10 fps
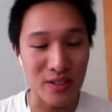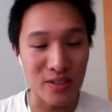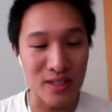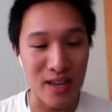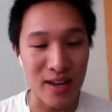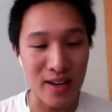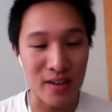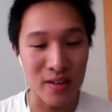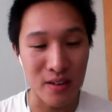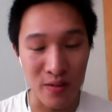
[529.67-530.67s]
is that
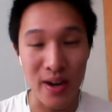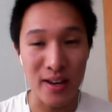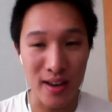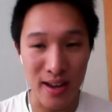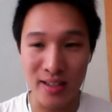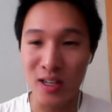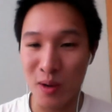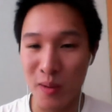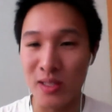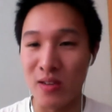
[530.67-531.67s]
you're right. IT
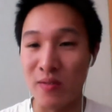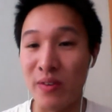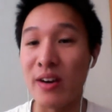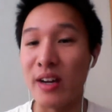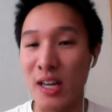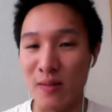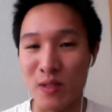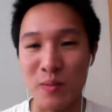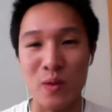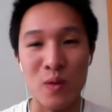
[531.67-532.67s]
departments are very
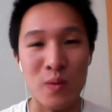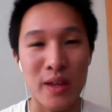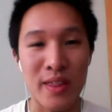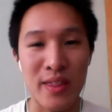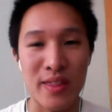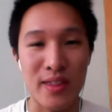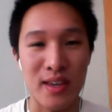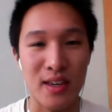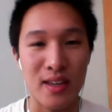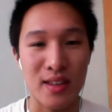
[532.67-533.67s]
comfortable with
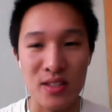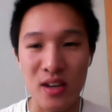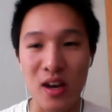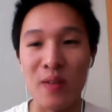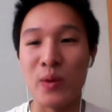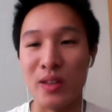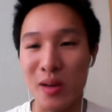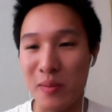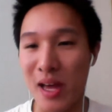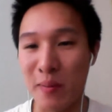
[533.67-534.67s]
the, the software
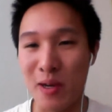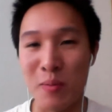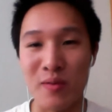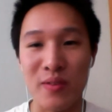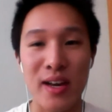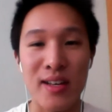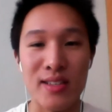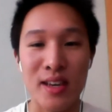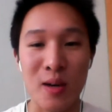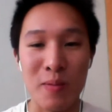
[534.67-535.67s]
that BlackBerry provides
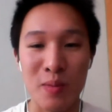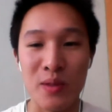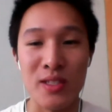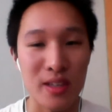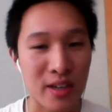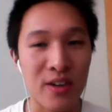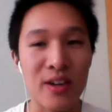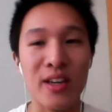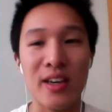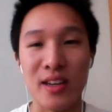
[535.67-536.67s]
to help them with
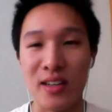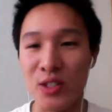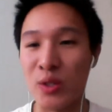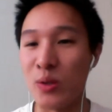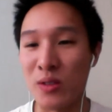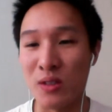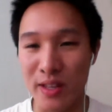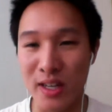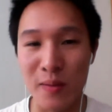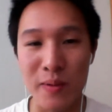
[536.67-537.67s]
security and control over the
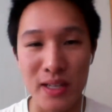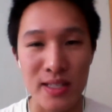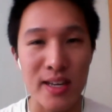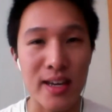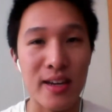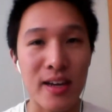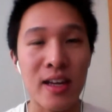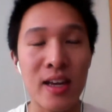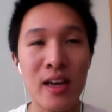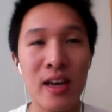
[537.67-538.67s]
company's data.
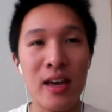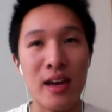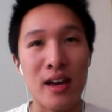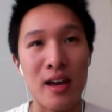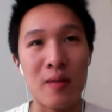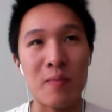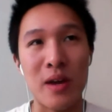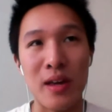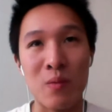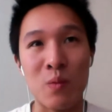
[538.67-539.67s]
Um,
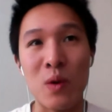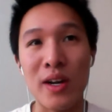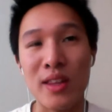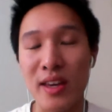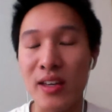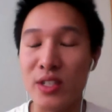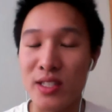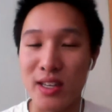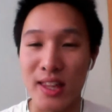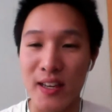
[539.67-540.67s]
one of the
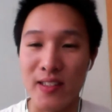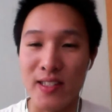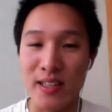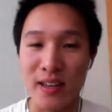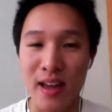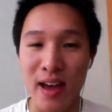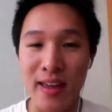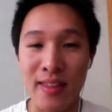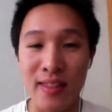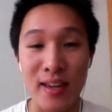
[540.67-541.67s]
interesting things that
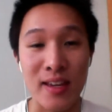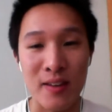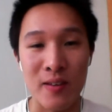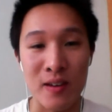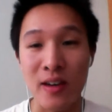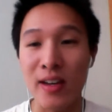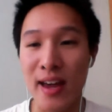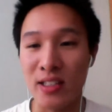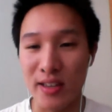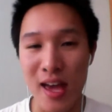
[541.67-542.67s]
I think could
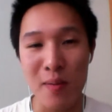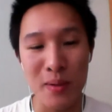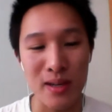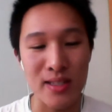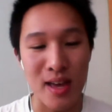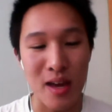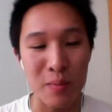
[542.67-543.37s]
actually happen is that